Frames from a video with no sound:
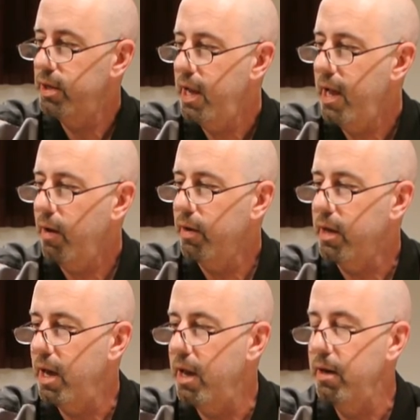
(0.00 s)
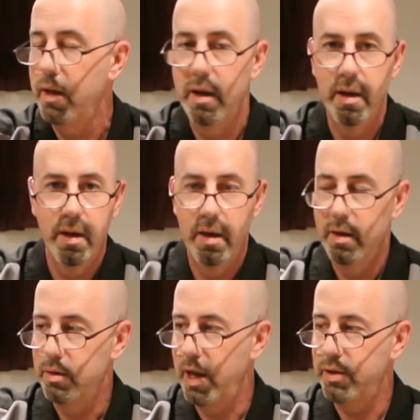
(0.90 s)
hell to get.
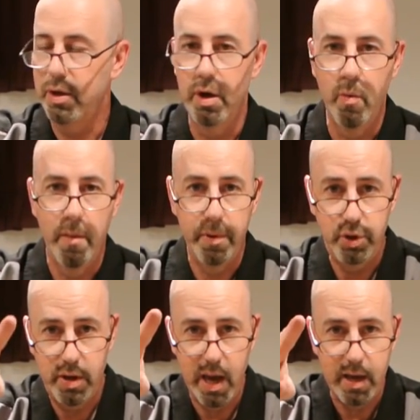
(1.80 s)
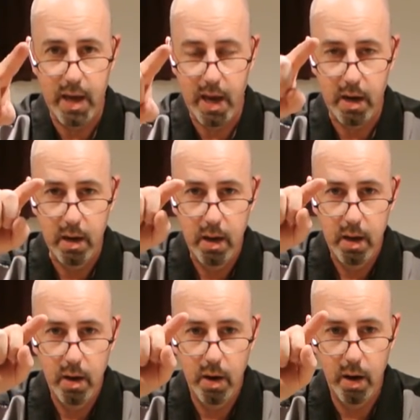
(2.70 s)
So that's a good one. But you can get
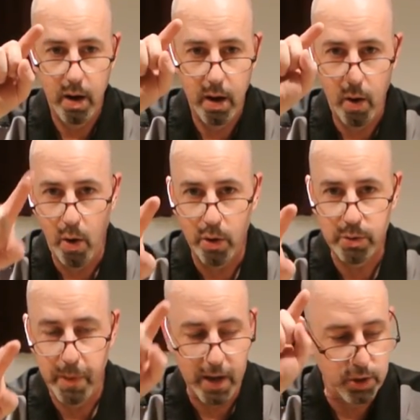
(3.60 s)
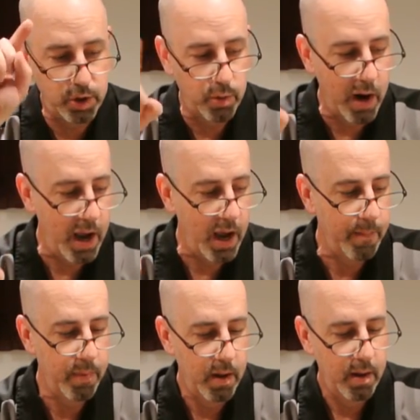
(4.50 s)
allspice dram.